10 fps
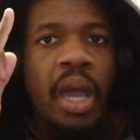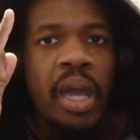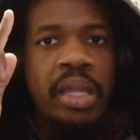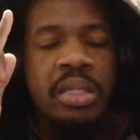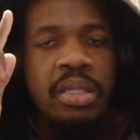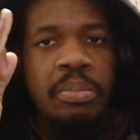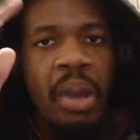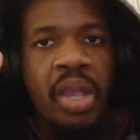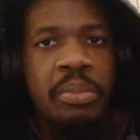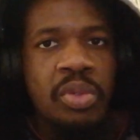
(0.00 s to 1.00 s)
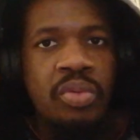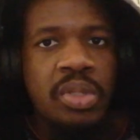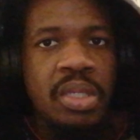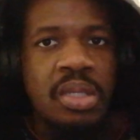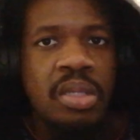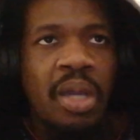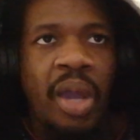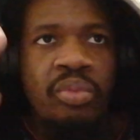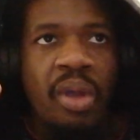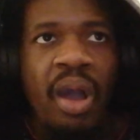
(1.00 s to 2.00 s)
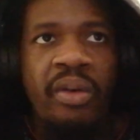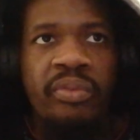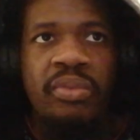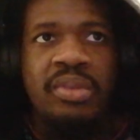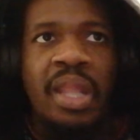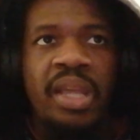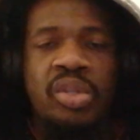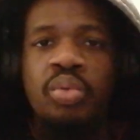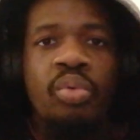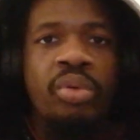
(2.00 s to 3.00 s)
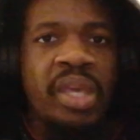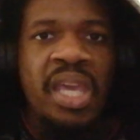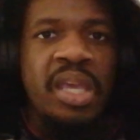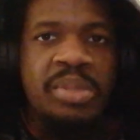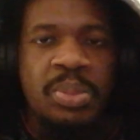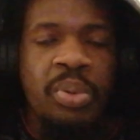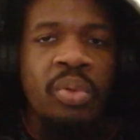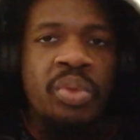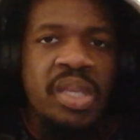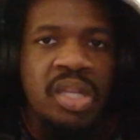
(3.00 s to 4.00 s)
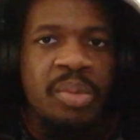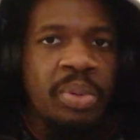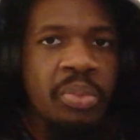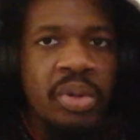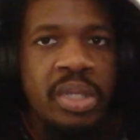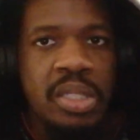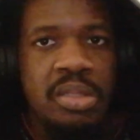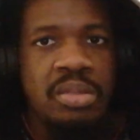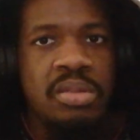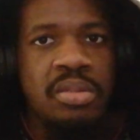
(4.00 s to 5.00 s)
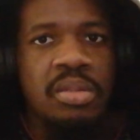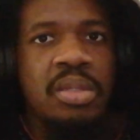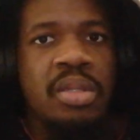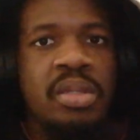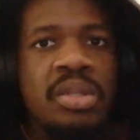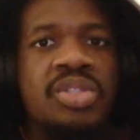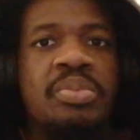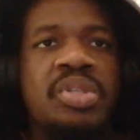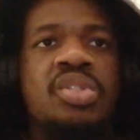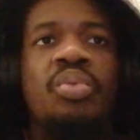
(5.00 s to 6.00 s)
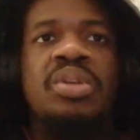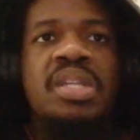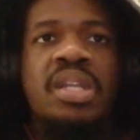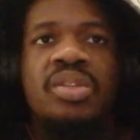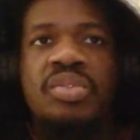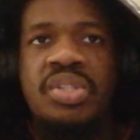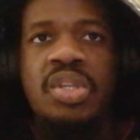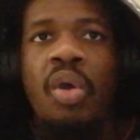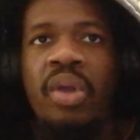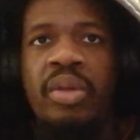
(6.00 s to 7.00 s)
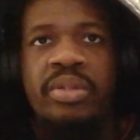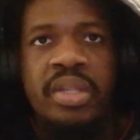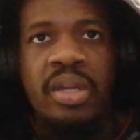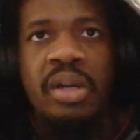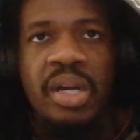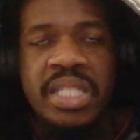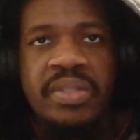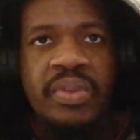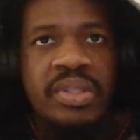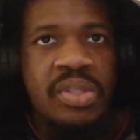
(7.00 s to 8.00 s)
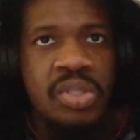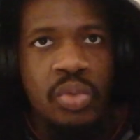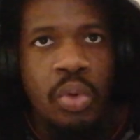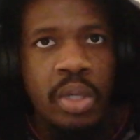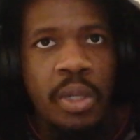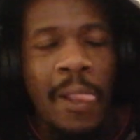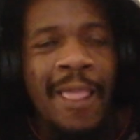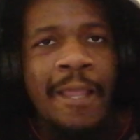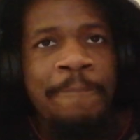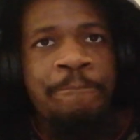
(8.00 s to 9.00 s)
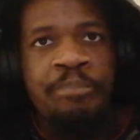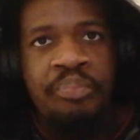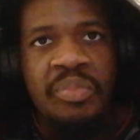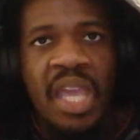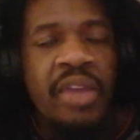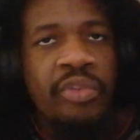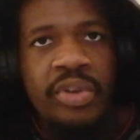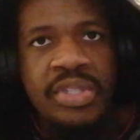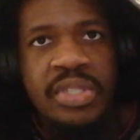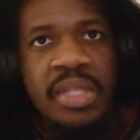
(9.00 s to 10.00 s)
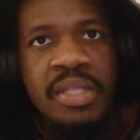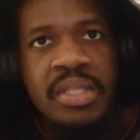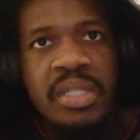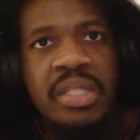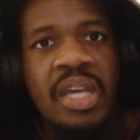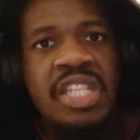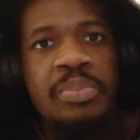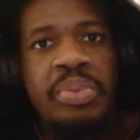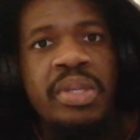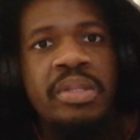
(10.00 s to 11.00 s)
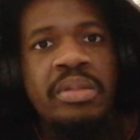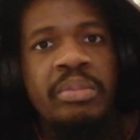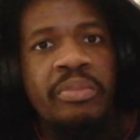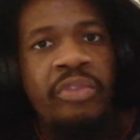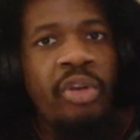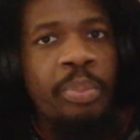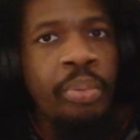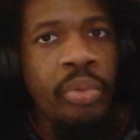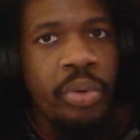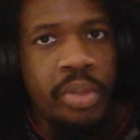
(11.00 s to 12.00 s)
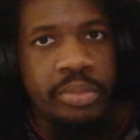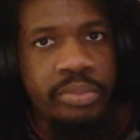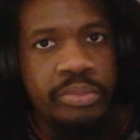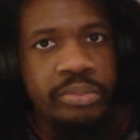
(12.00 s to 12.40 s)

and Bayern Munich, and we have like two games per week in the Premier League. Is me so we needed to see how everything else affects the squad. Ever since it has been very poor.